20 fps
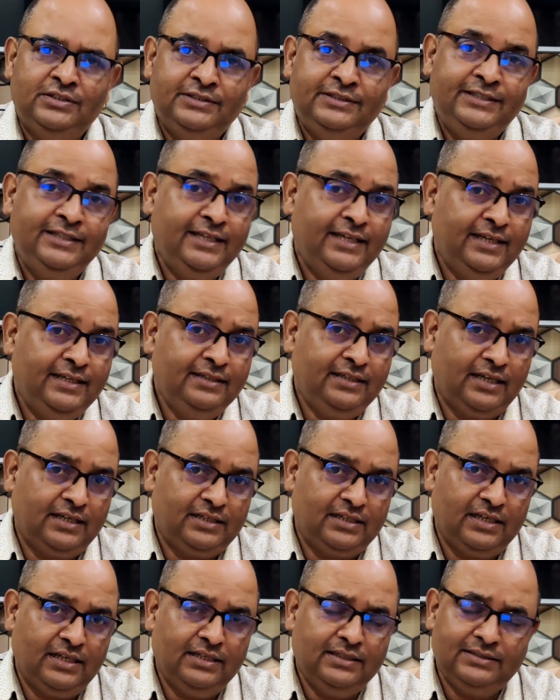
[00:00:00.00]
J.N.
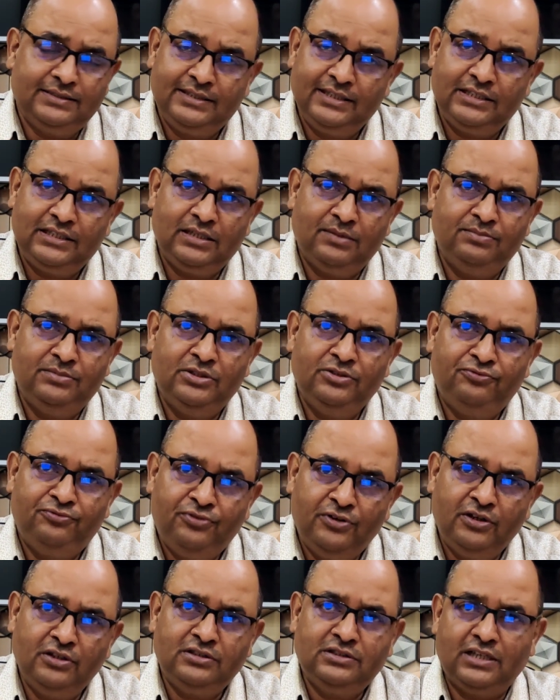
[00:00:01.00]
Tata set up the
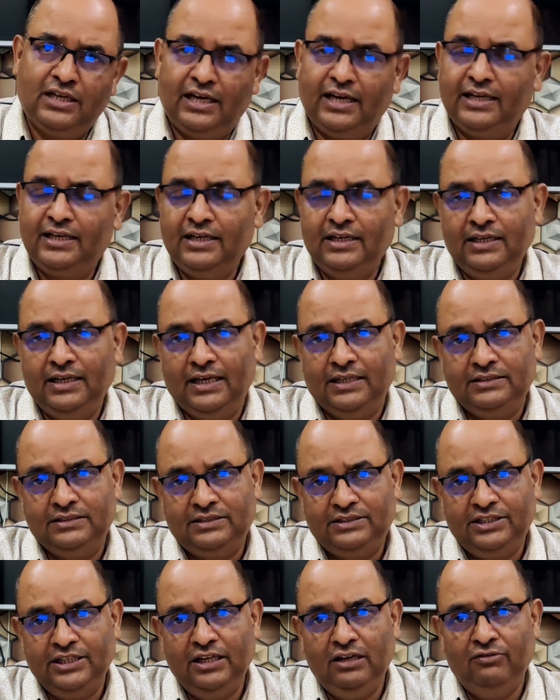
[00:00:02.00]
first iron and
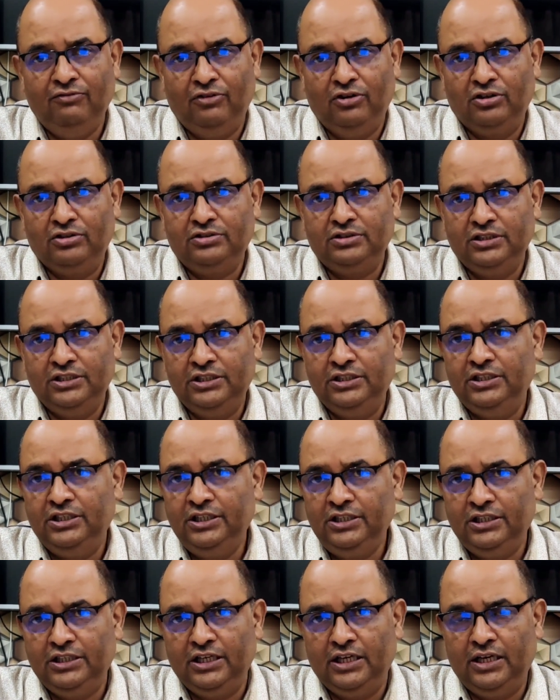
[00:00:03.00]
steel works in
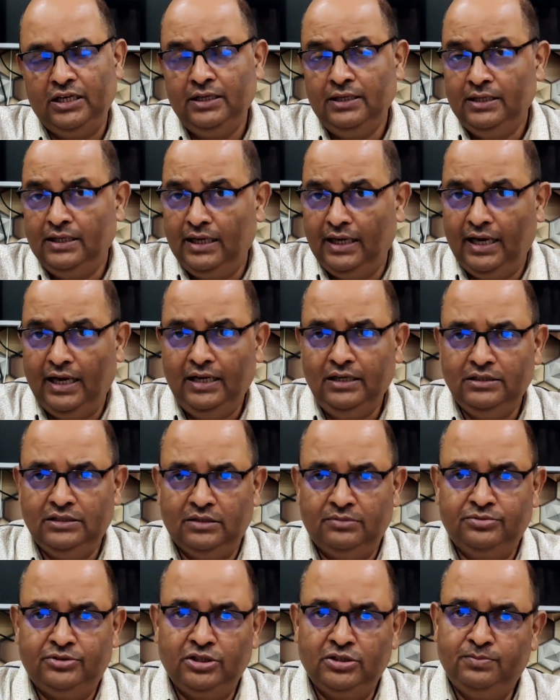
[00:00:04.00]
India at
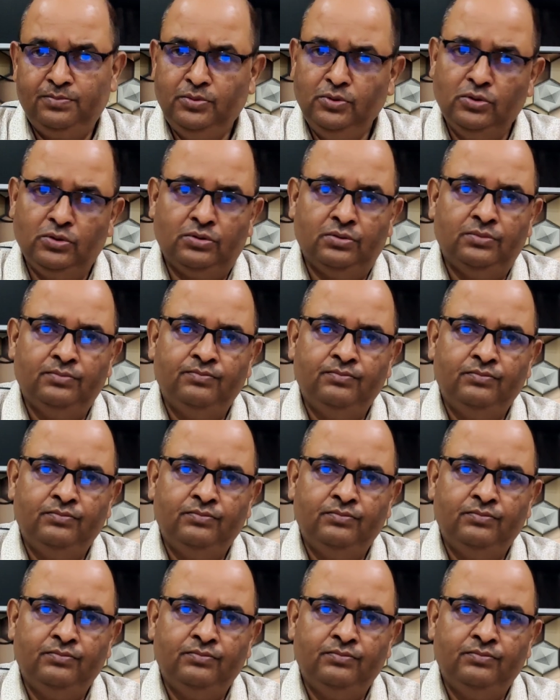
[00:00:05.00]
Jamshedpur.